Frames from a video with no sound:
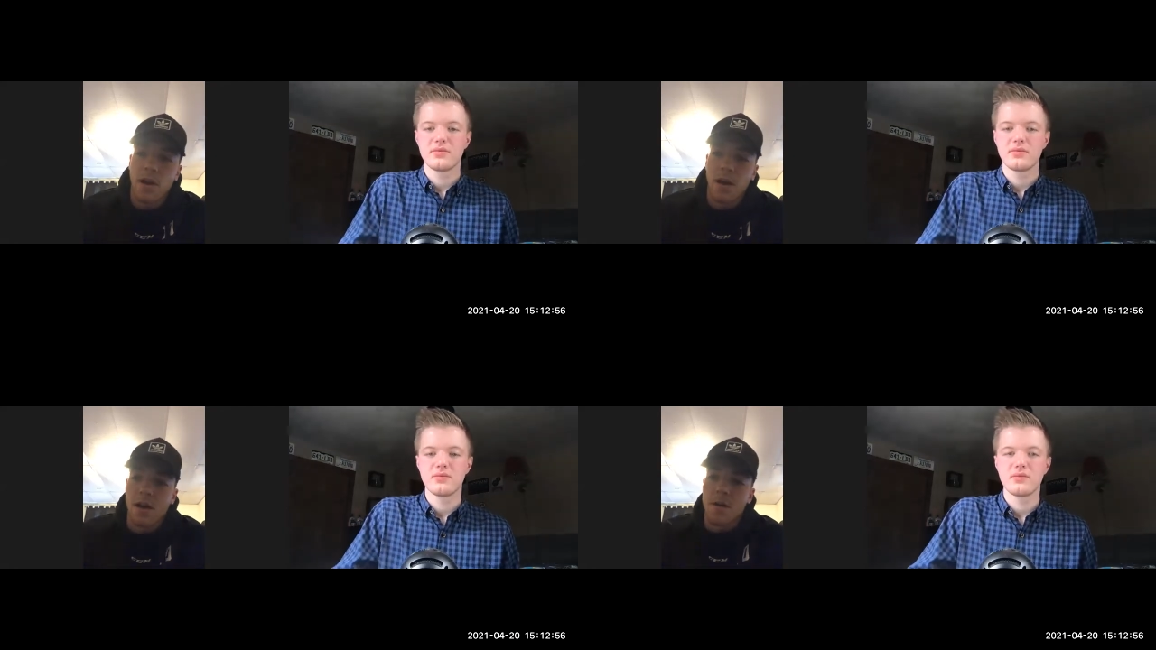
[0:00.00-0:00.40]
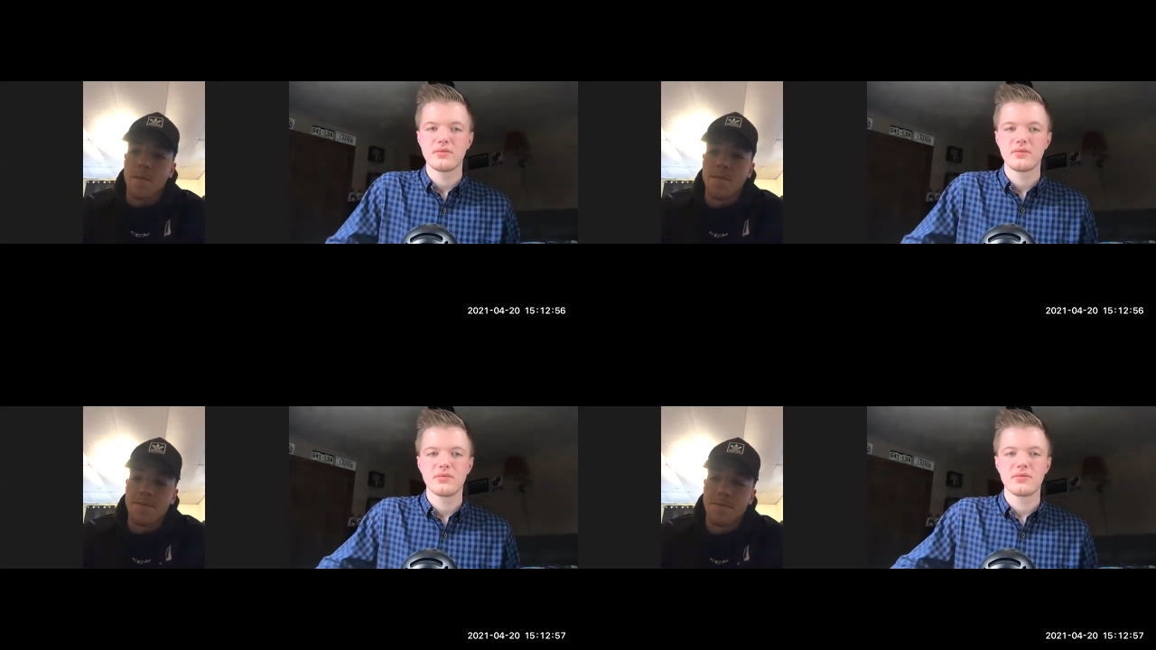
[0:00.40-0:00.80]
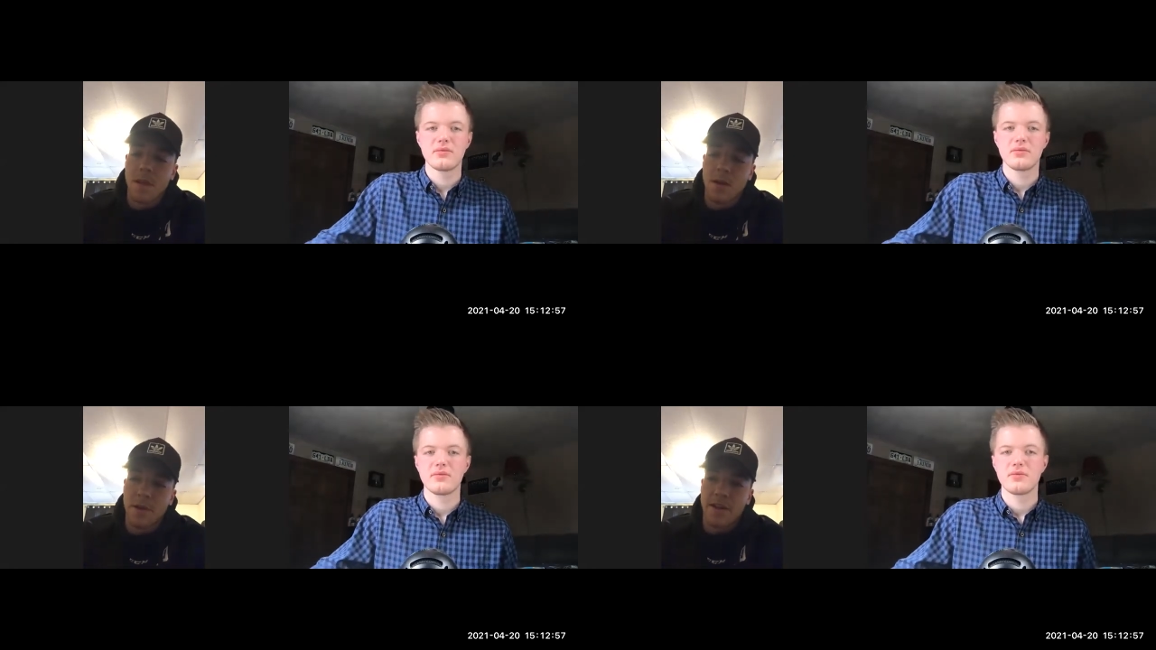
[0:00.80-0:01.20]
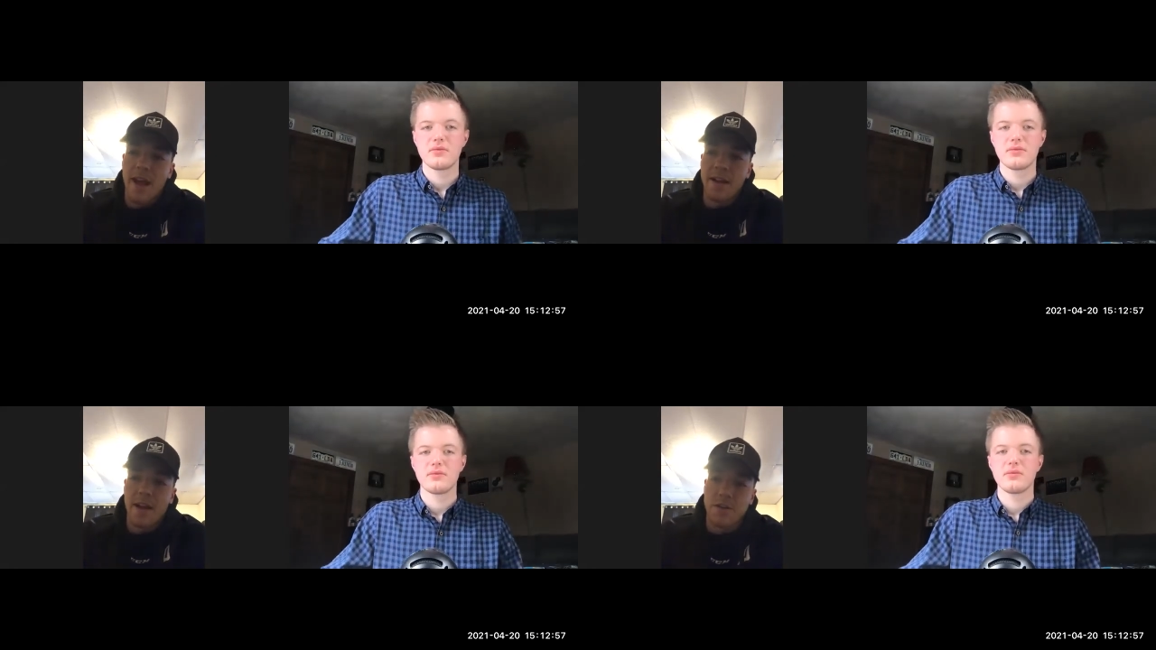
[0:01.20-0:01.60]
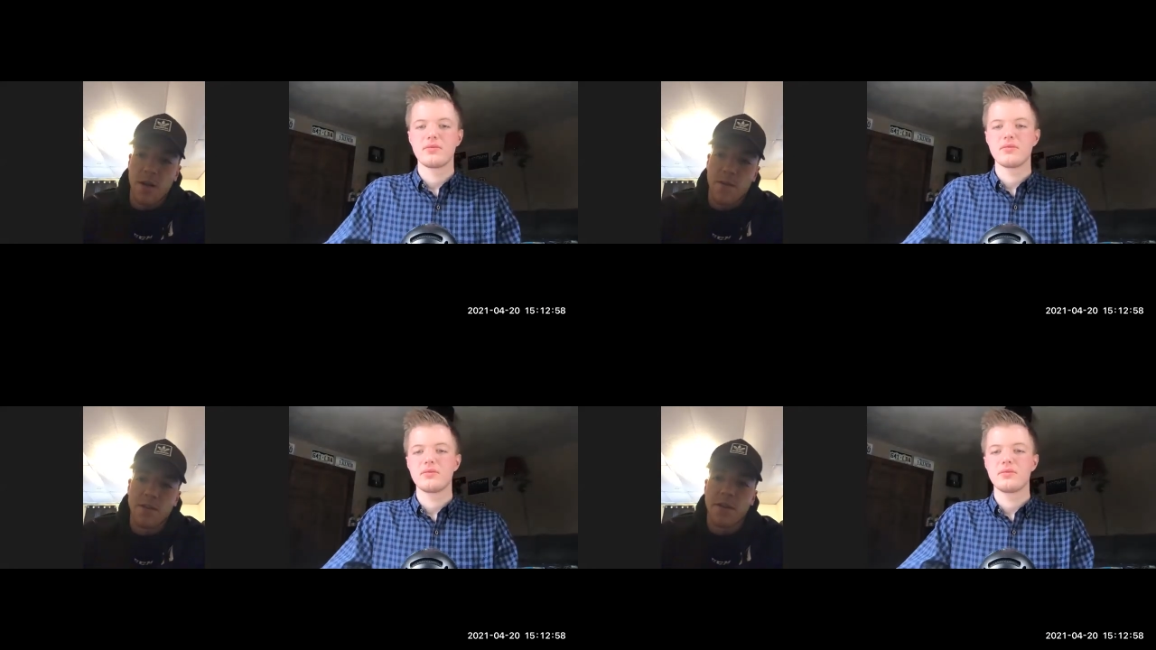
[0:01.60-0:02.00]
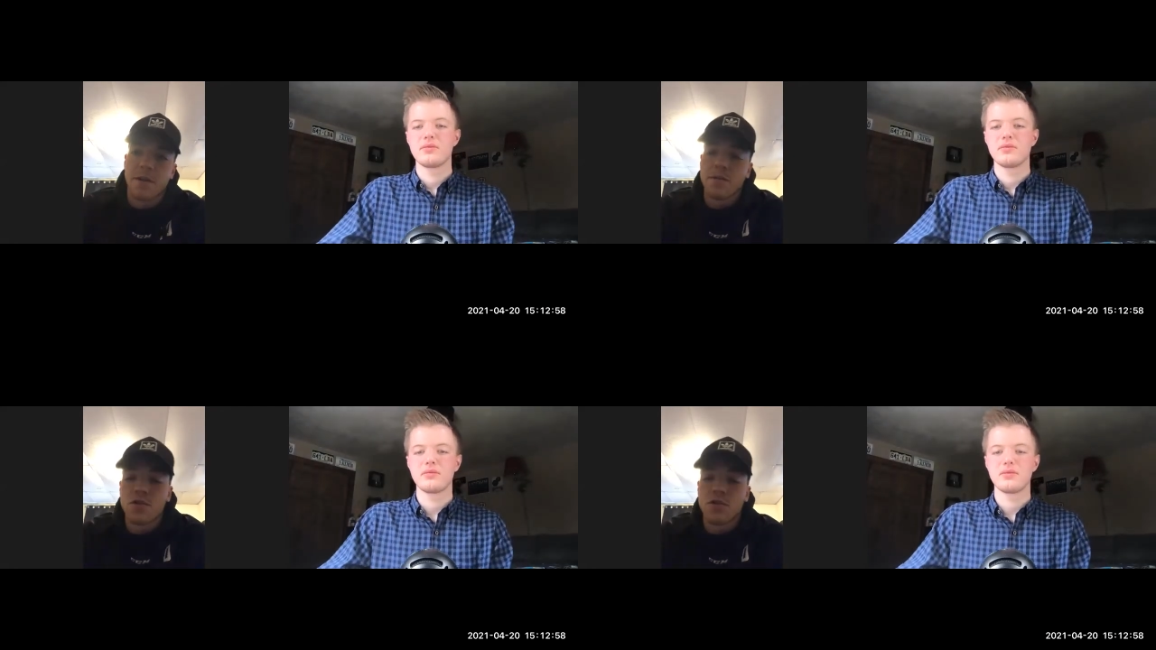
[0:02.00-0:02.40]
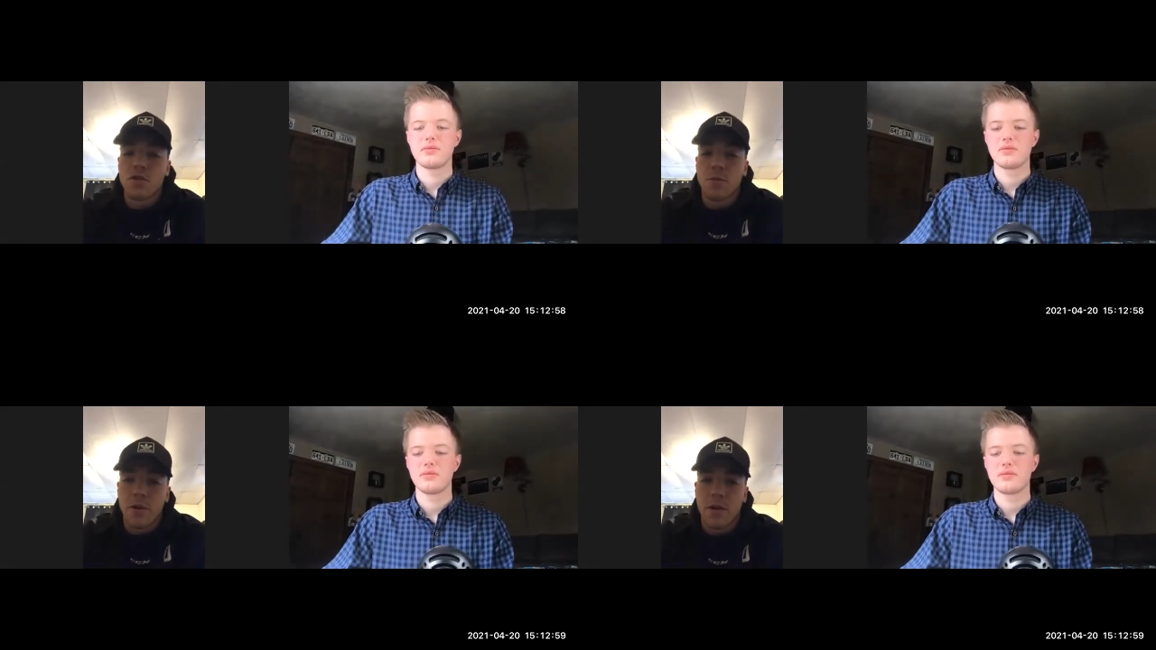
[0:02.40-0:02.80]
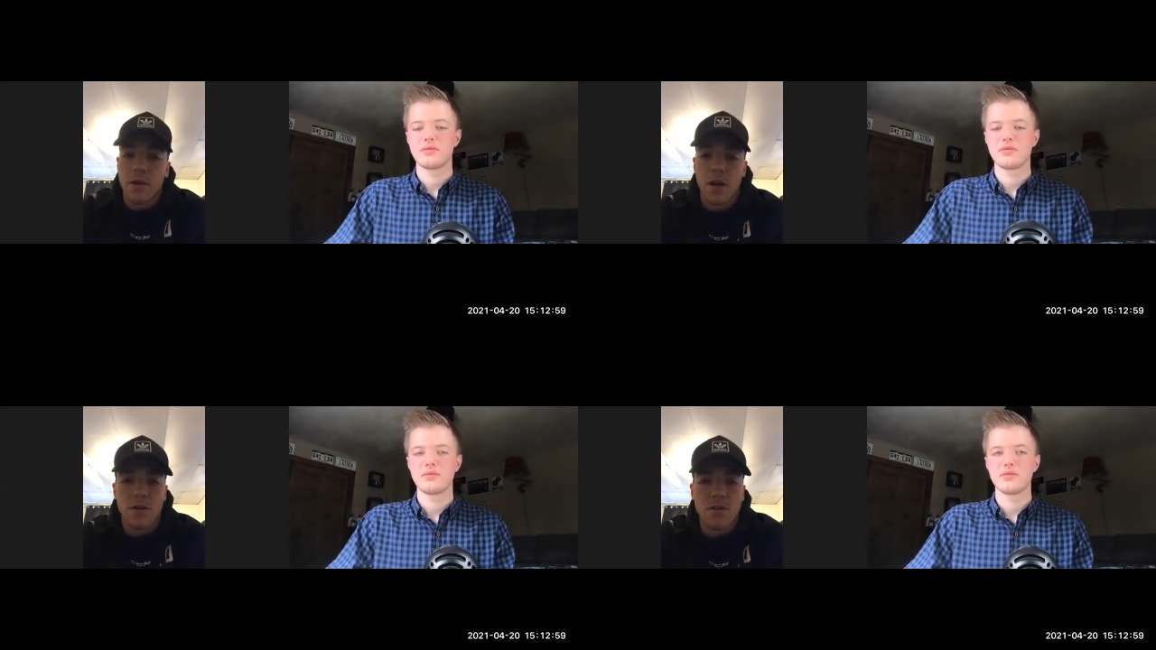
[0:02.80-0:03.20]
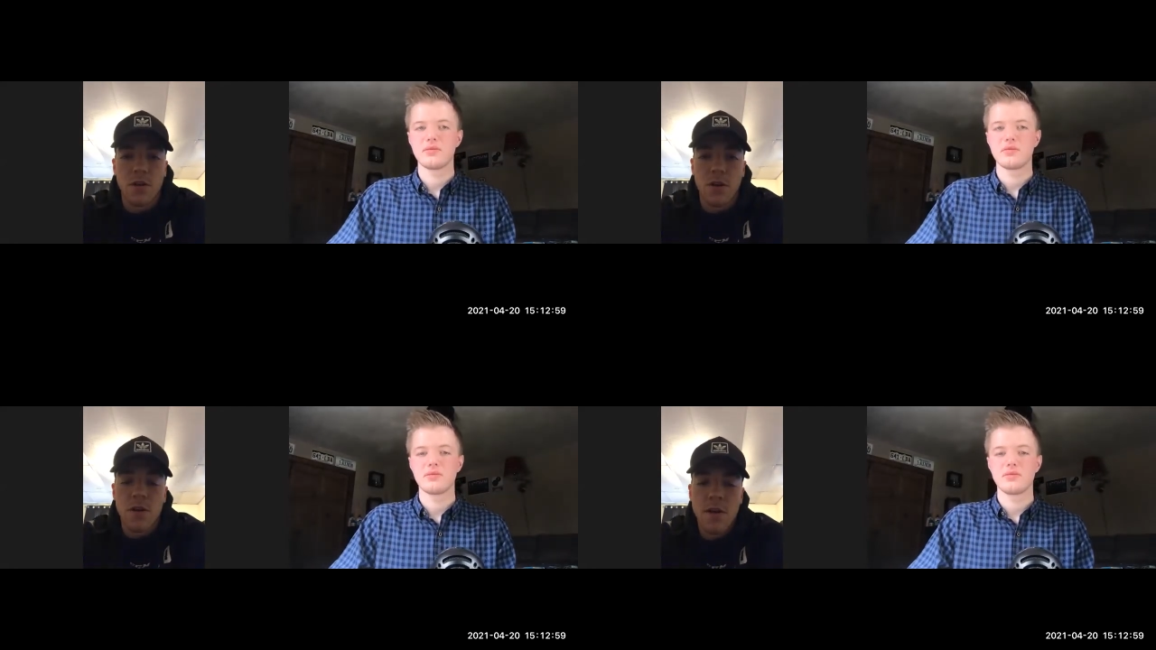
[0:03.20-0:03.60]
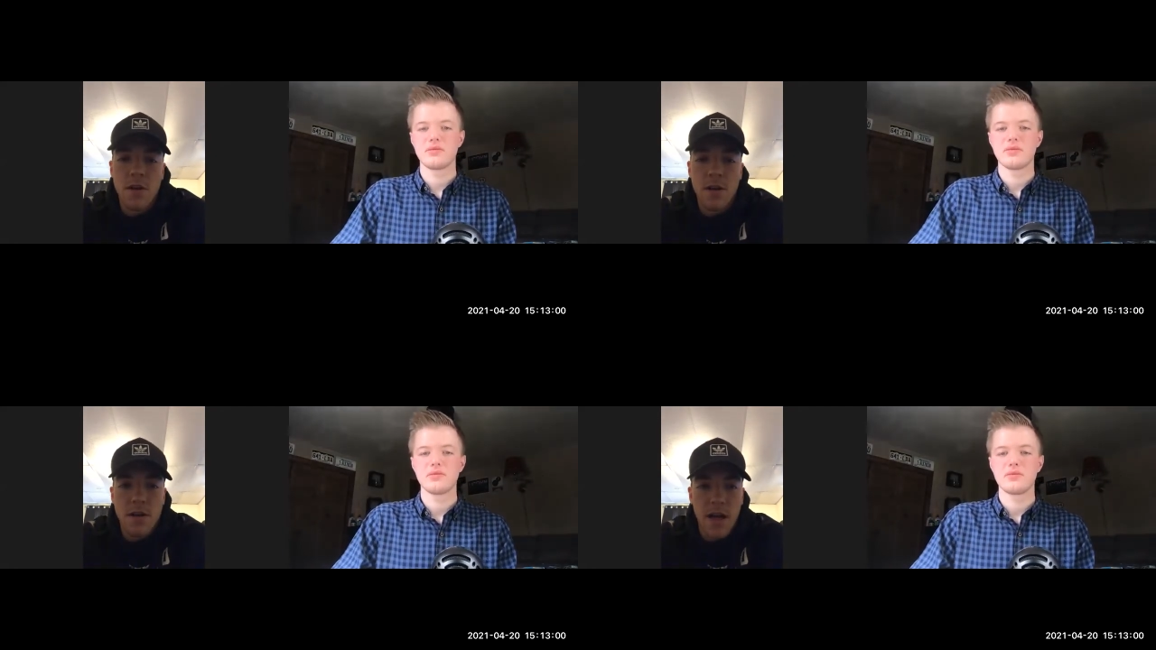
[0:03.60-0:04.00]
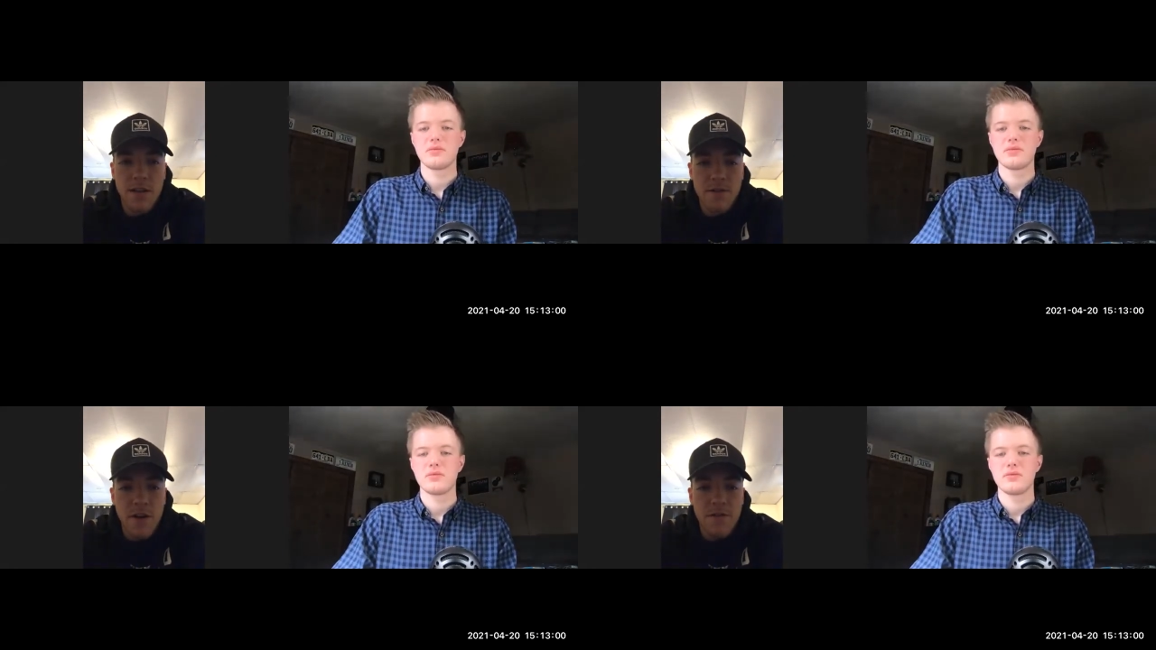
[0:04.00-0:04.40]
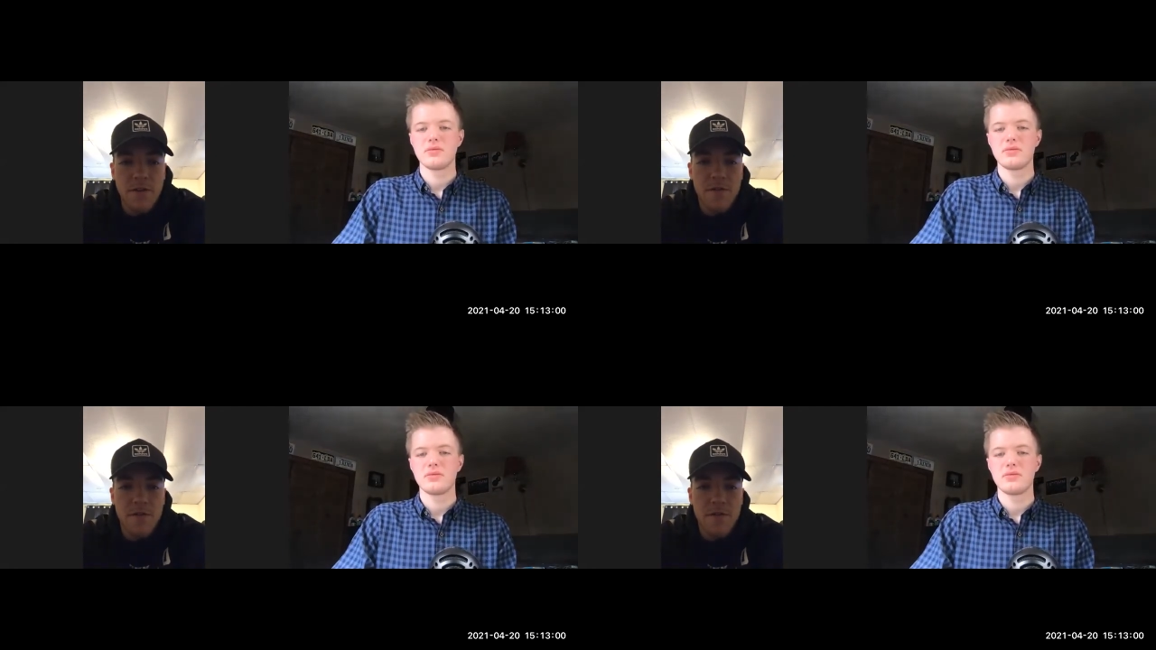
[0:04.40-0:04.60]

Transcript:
Speaker 1: Um, my dad got a job out there when I was super young, so I lived there for